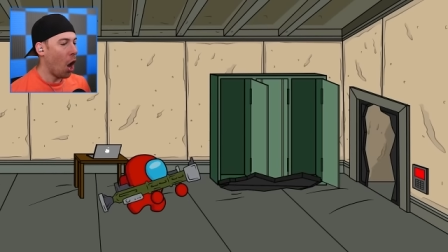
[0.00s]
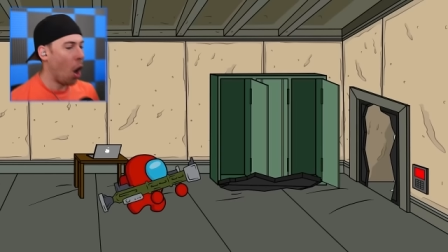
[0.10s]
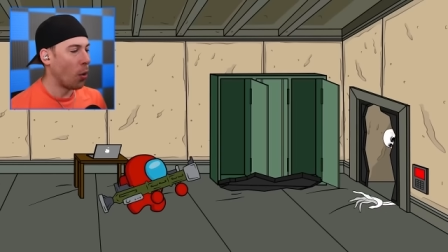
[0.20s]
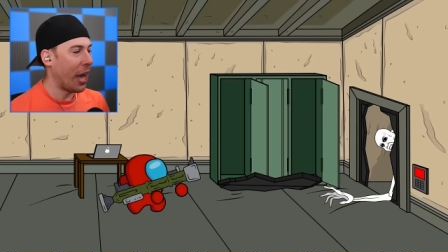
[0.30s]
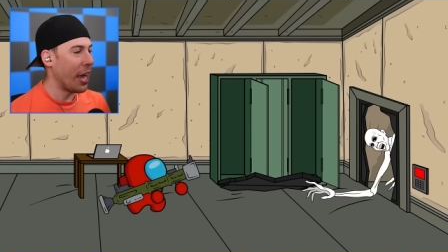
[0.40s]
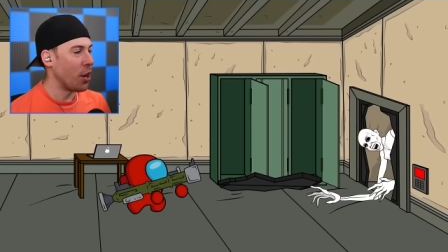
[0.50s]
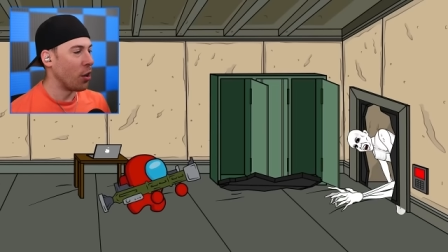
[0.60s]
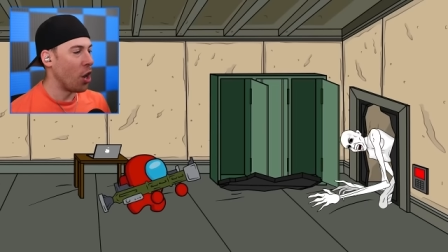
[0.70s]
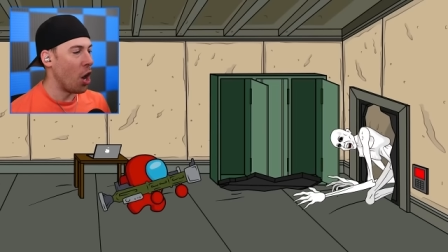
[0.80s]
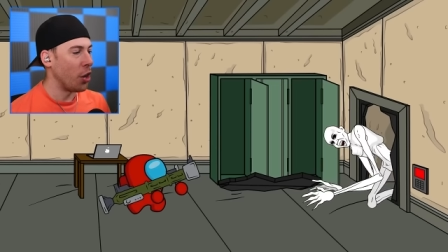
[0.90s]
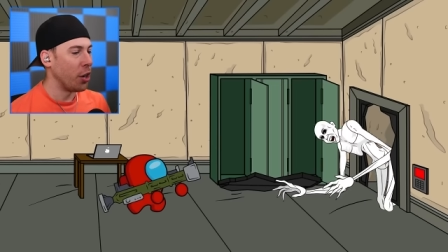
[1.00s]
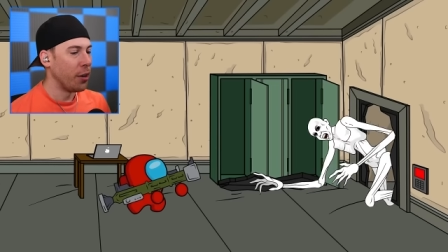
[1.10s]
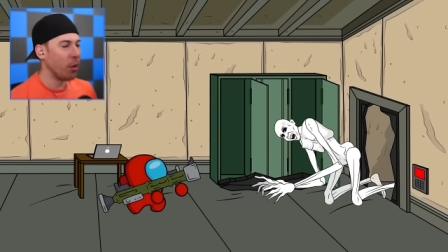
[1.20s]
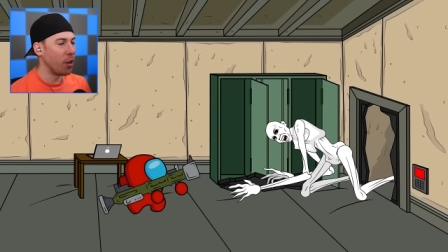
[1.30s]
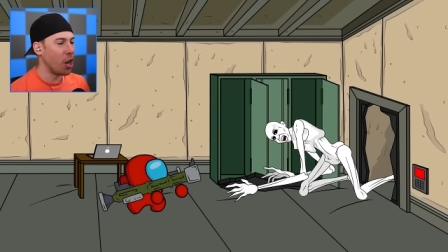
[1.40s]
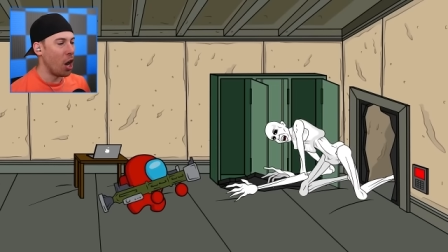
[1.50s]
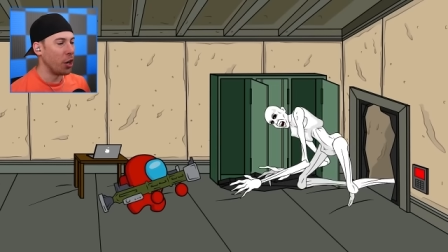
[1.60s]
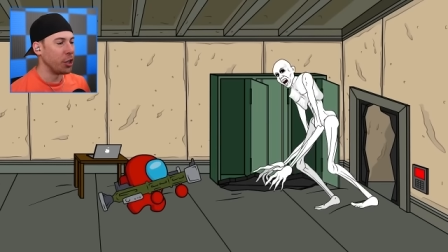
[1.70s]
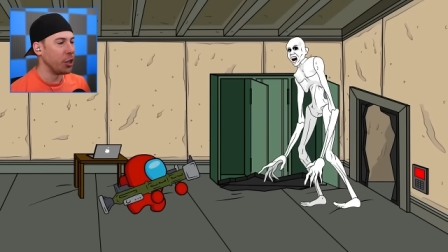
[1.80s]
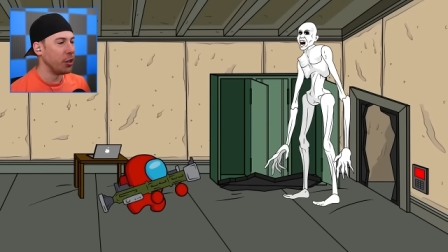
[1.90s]
Okay, you're a goner. You're a
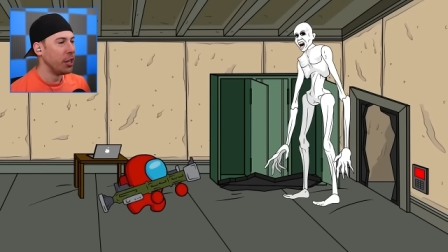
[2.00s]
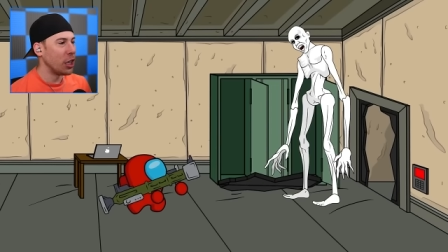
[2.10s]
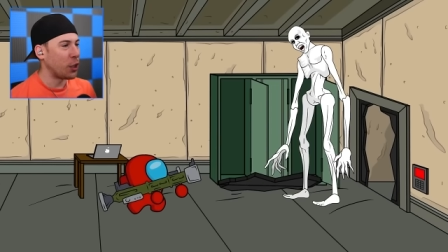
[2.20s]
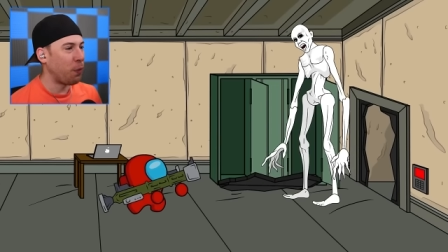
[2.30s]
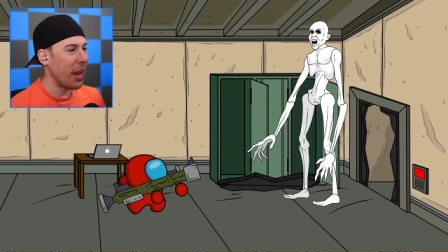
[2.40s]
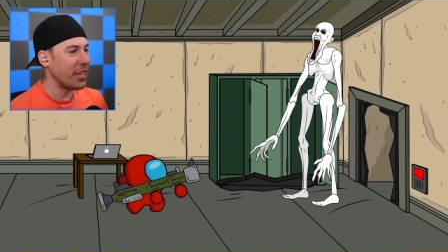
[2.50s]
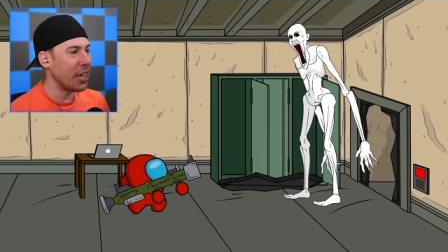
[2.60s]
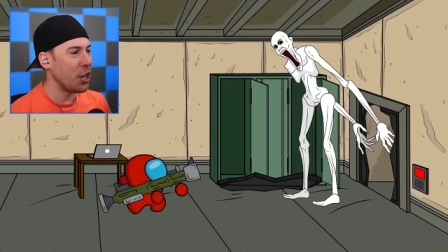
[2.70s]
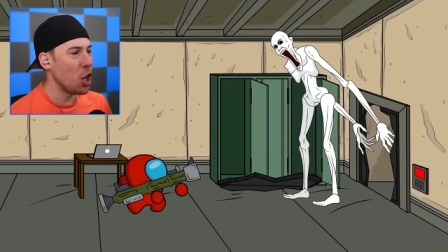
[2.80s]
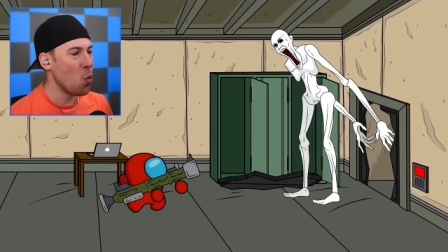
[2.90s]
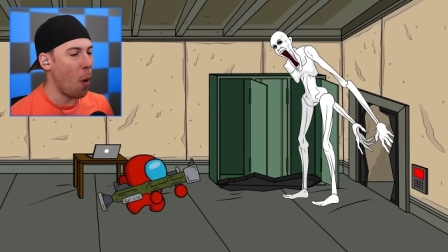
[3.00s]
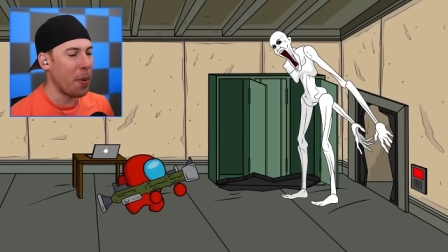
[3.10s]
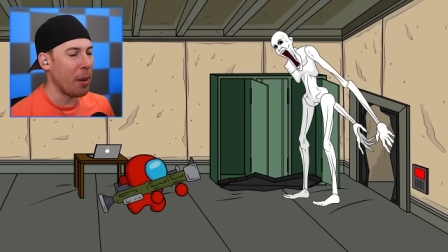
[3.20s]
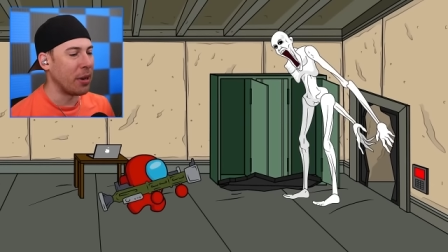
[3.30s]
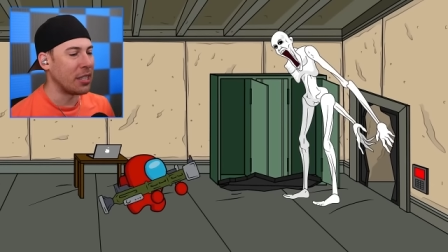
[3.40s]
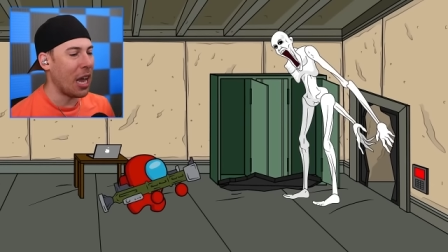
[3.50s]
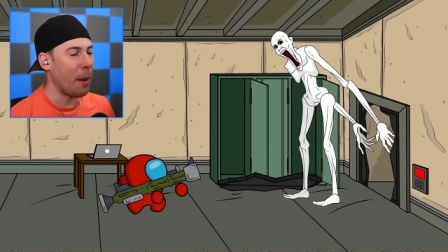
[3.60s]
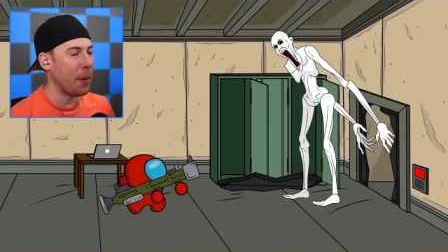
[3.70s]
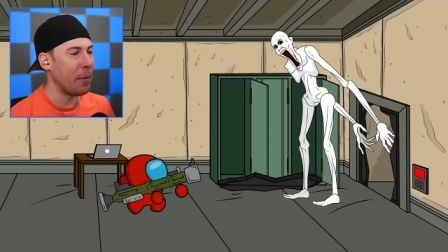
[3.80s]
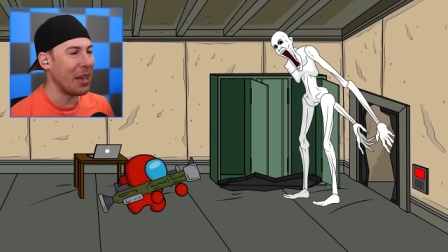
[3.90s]
goner, dude. Just face it. You won't be able to stop him.